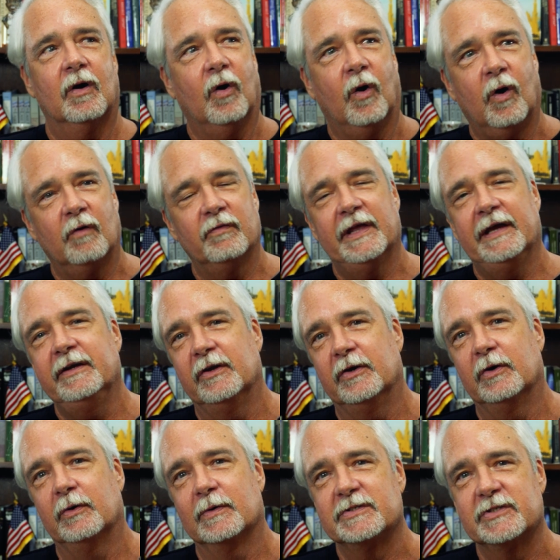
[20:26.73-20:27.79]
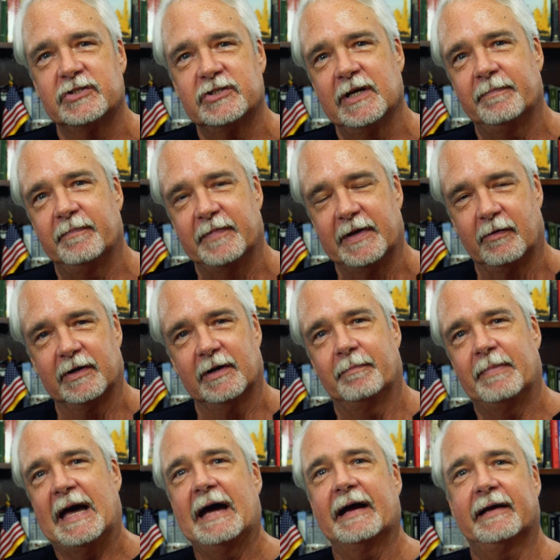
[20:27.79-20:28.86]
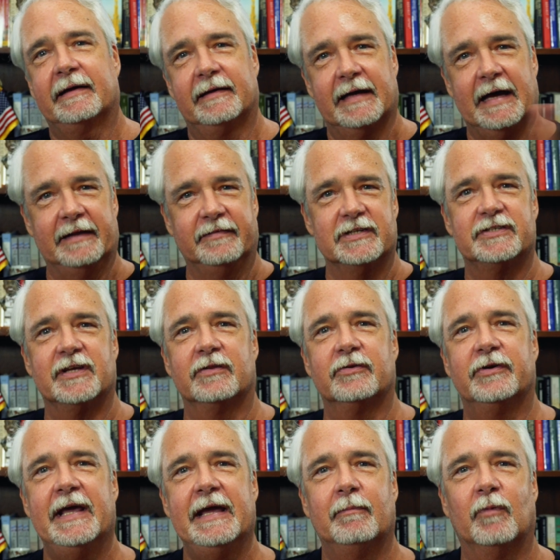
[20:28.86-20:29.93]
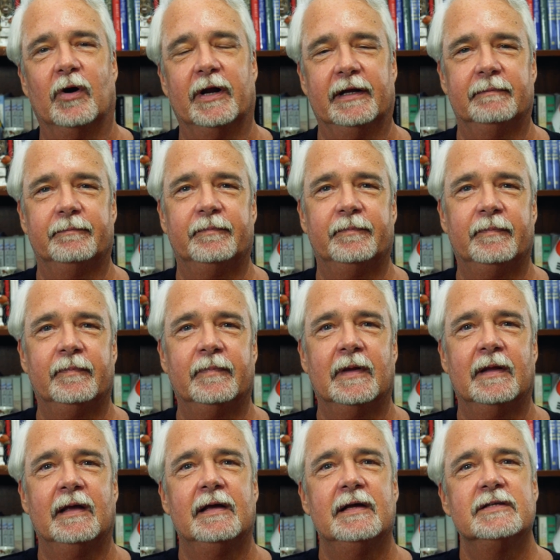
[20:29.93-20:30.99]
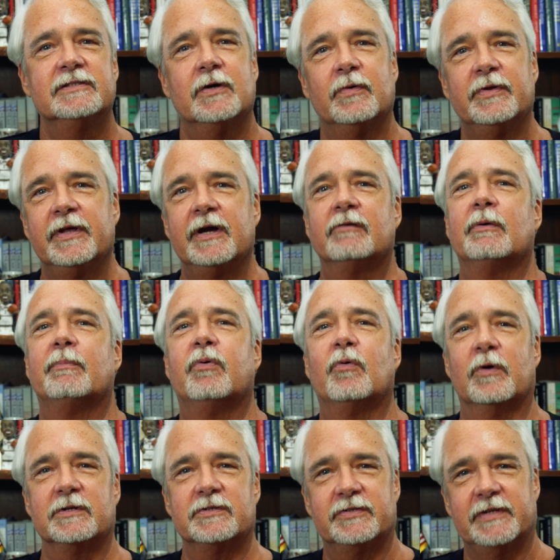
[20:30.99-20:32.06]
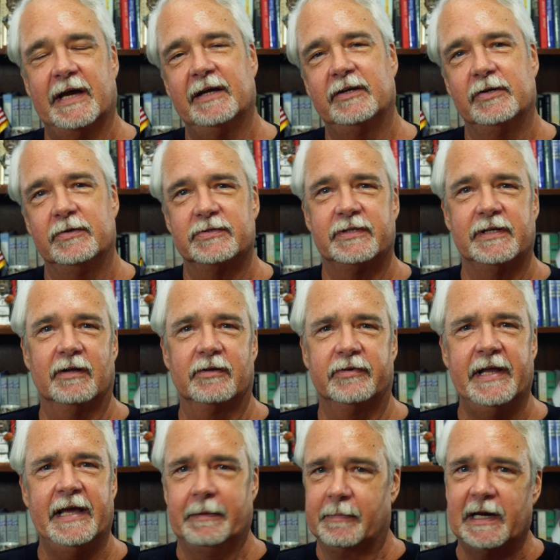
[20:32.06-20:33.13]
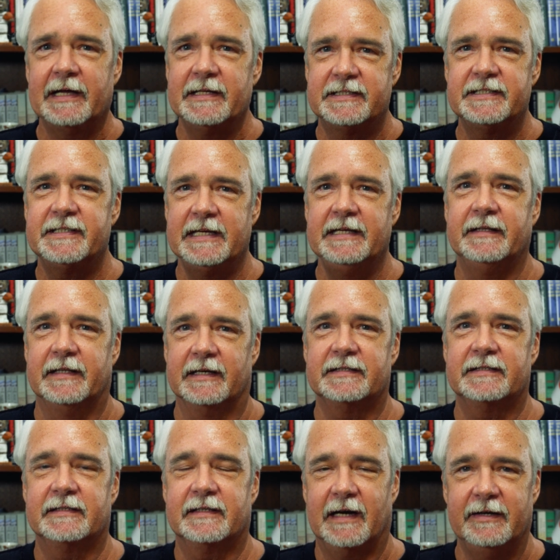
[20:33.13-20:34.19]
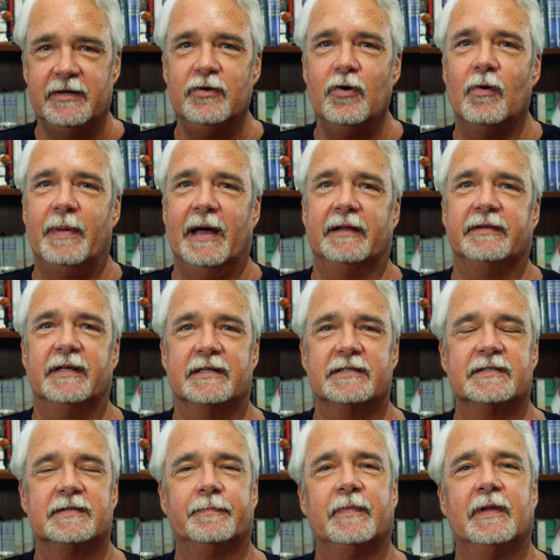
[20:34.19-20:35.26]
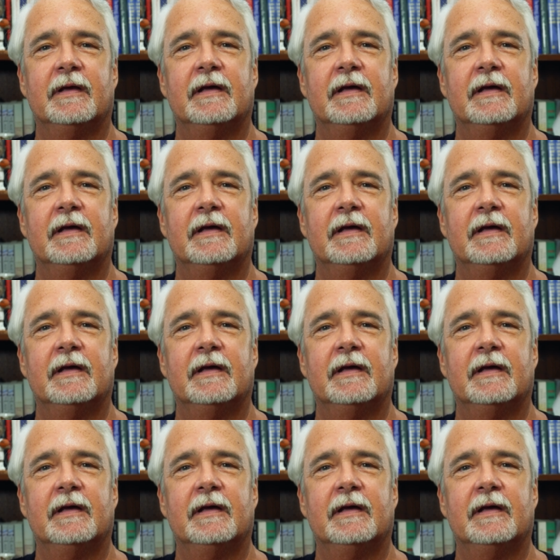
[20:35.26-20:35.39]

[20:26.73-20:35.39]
all they knew was a ship that on the back had this other name on it. So in their reports, they had used the other name. And I had seen this, and I knew about this.